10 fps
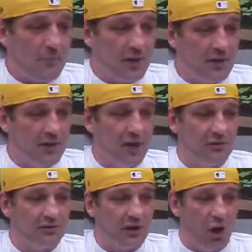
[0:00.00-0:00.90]
You know,
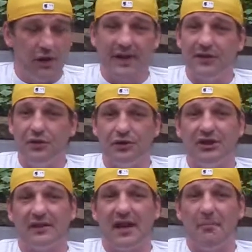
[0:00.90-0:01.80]
all they can do is
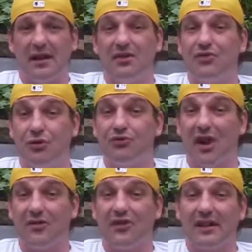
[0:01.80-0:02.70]
shut down my YouTube
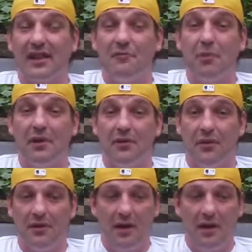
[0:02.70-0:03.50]
channels like they've been doing.